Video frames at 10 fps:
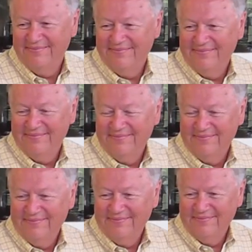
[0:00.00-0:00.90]

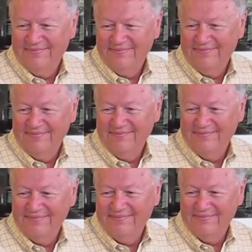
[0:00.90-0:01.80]

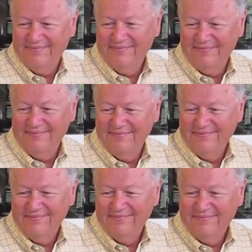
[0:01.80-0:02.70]

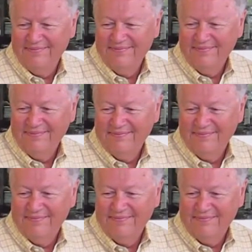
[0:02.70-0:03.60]

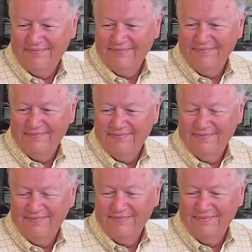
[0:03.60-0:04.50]

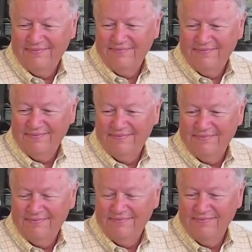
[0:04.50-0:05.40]

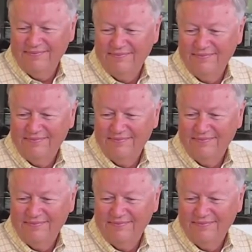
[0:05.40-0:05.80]
(silent)